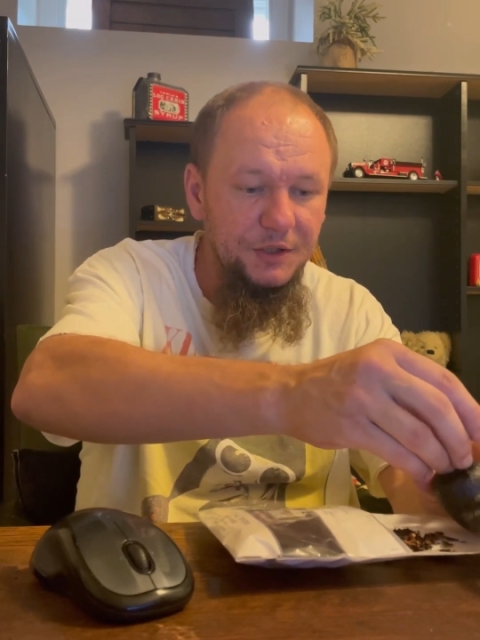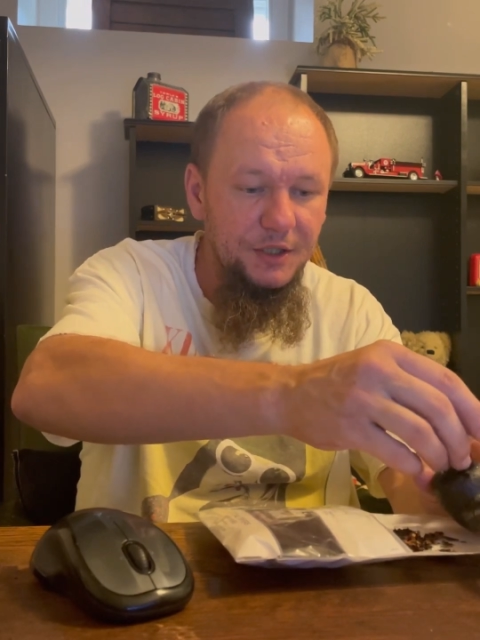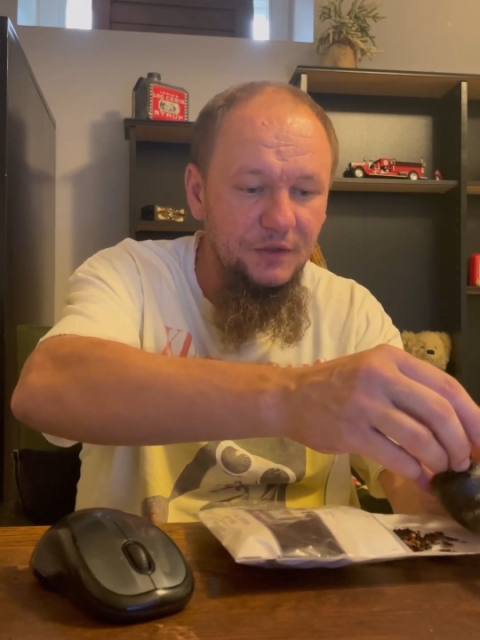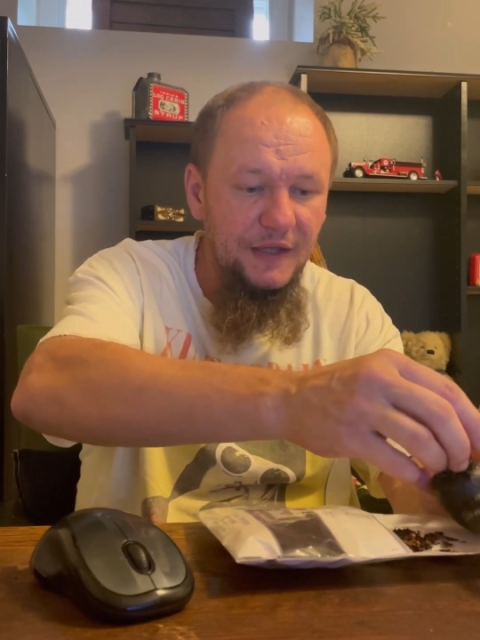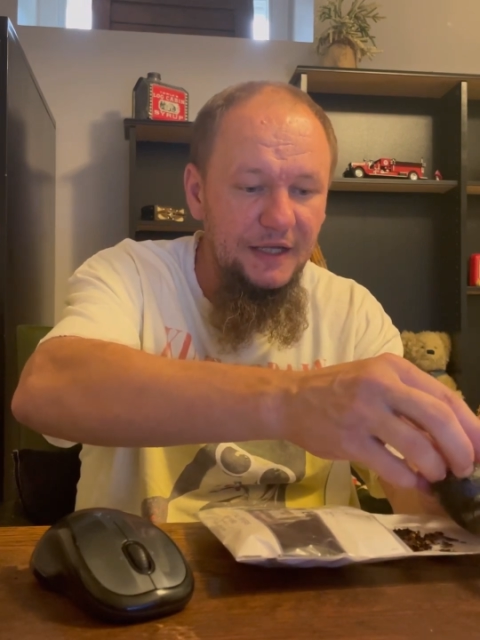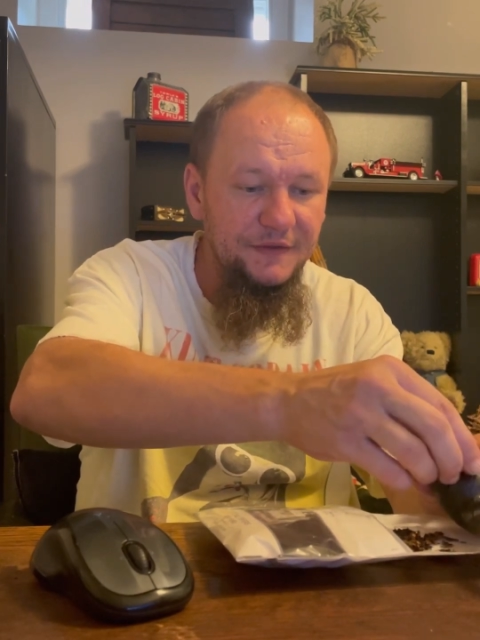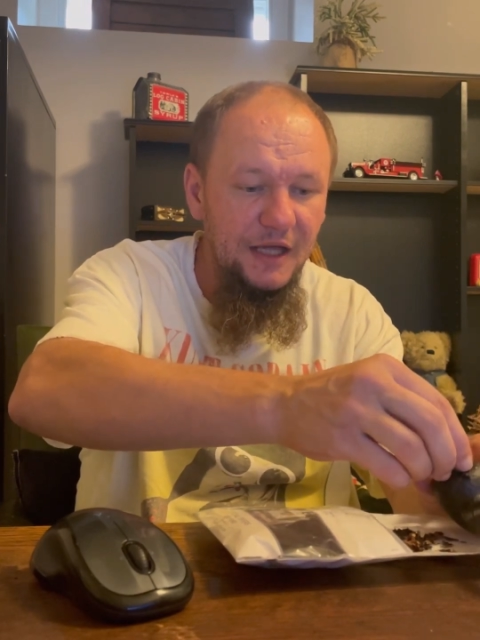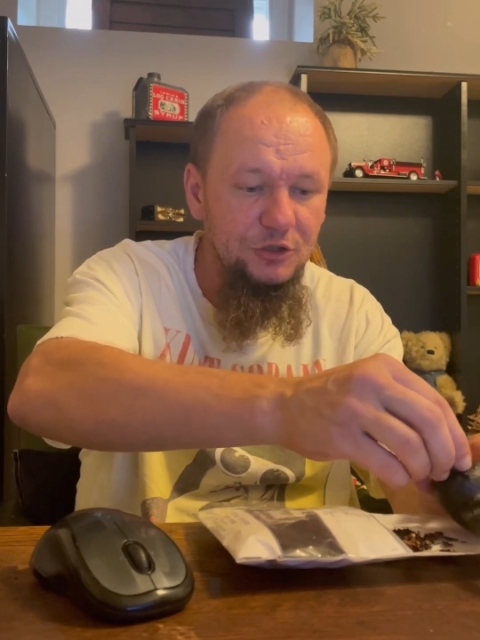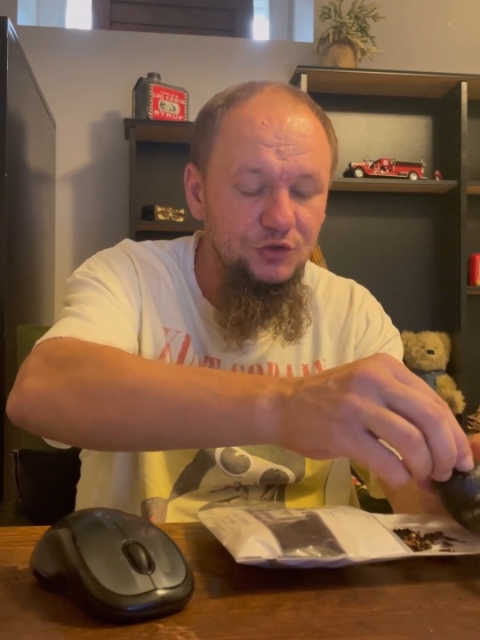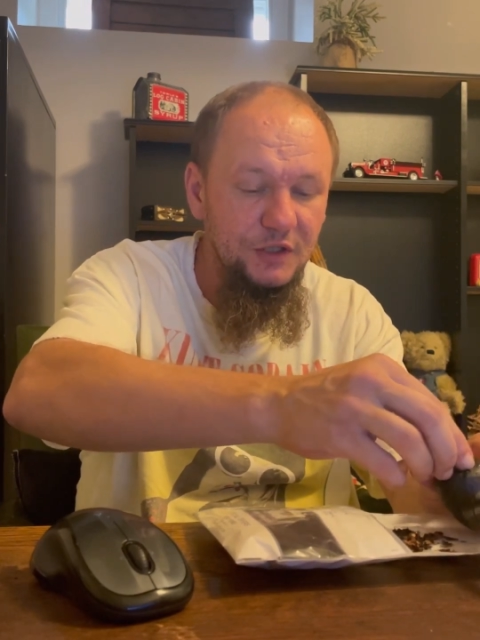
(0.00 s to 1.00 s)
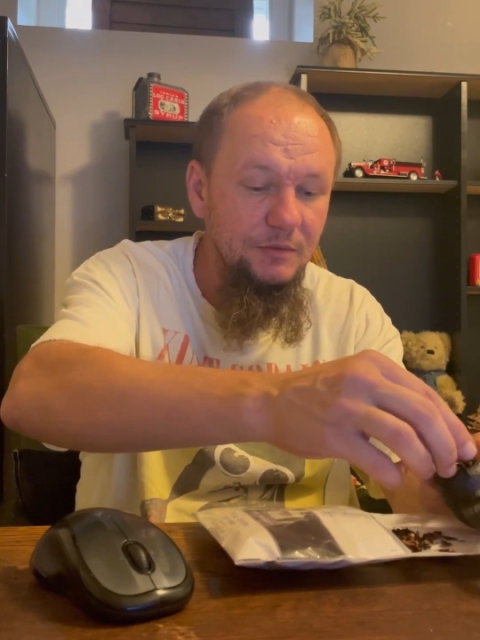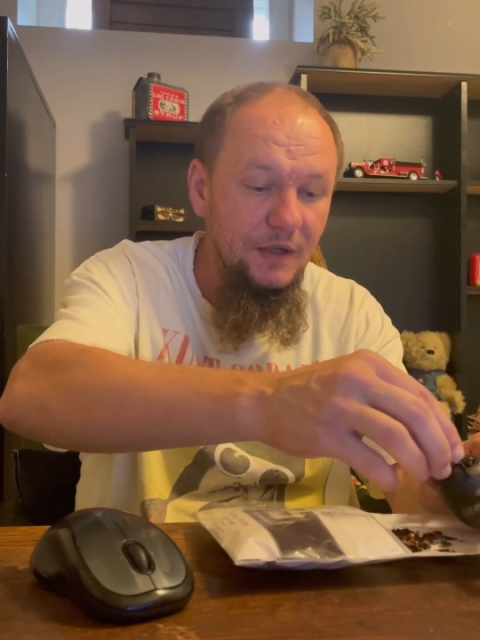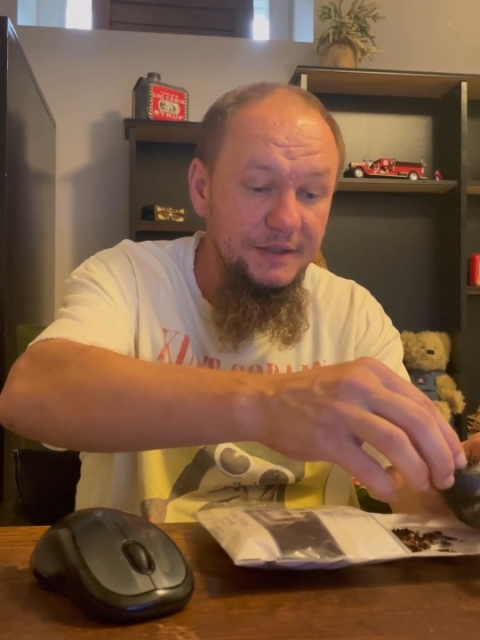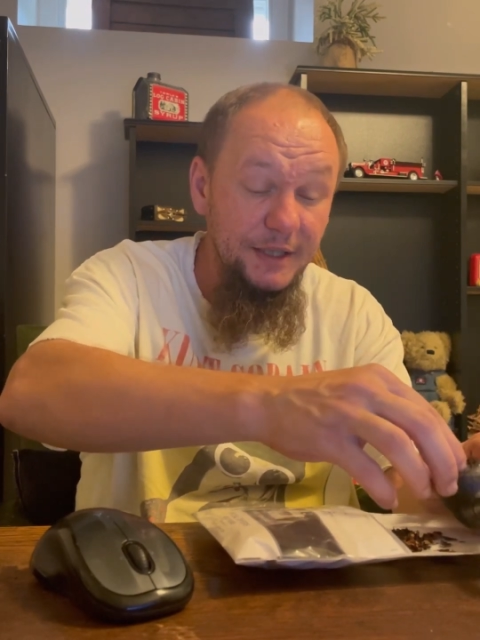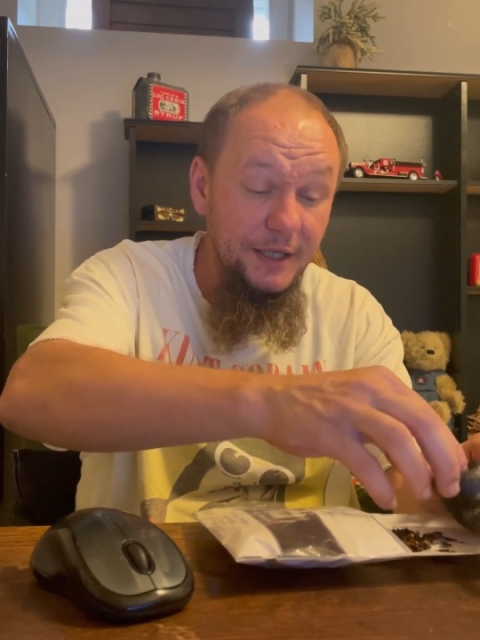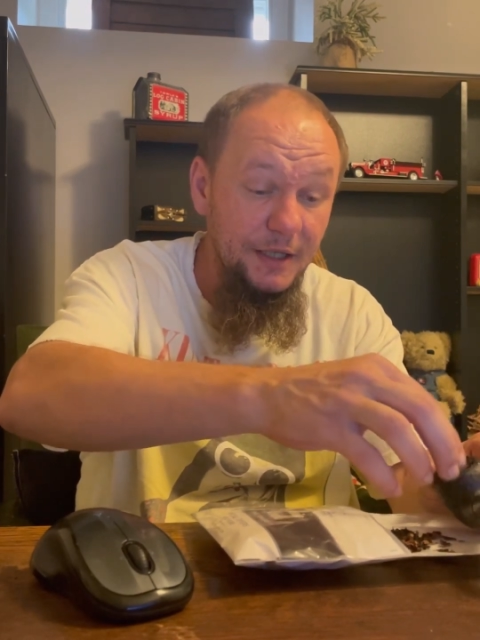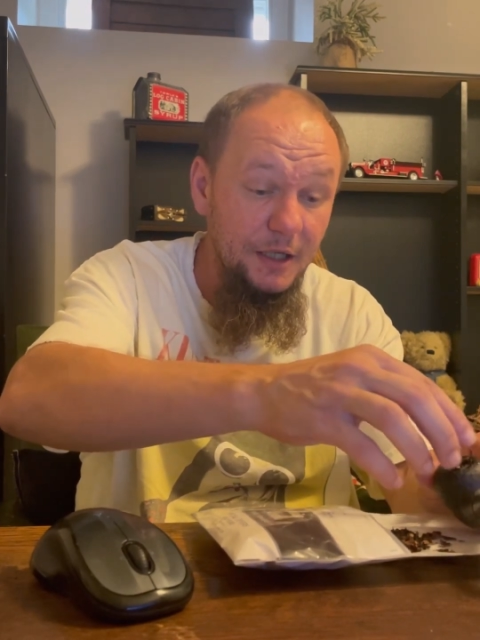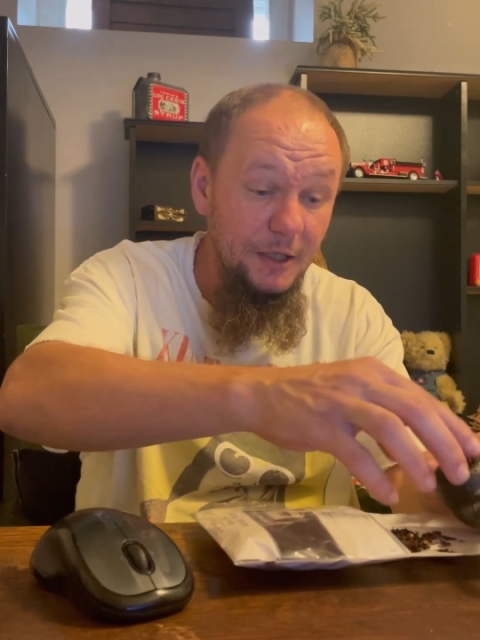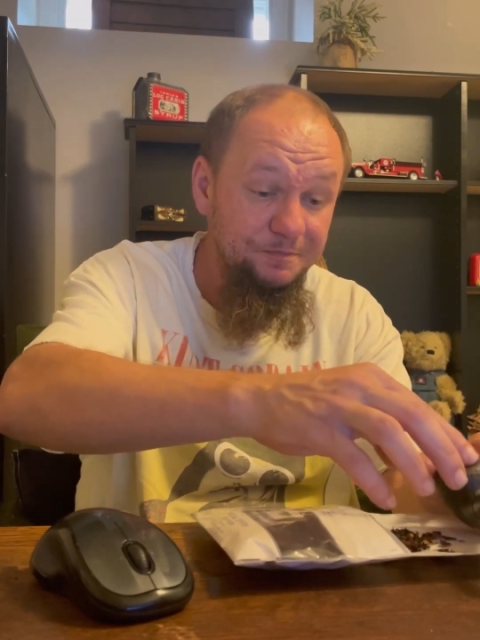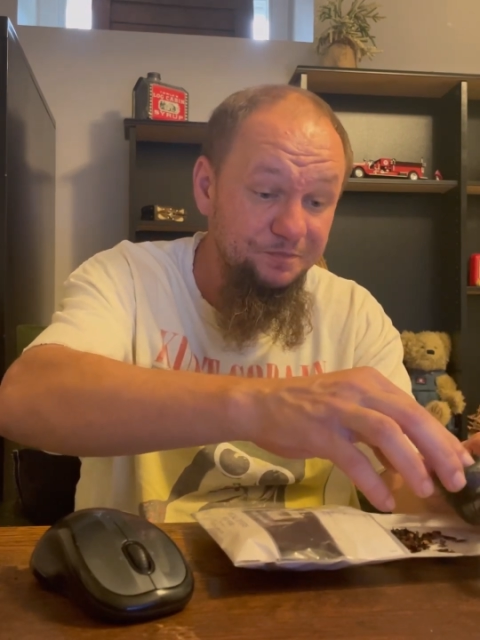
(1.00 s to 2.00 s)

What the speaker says: you know, that dream right there. And,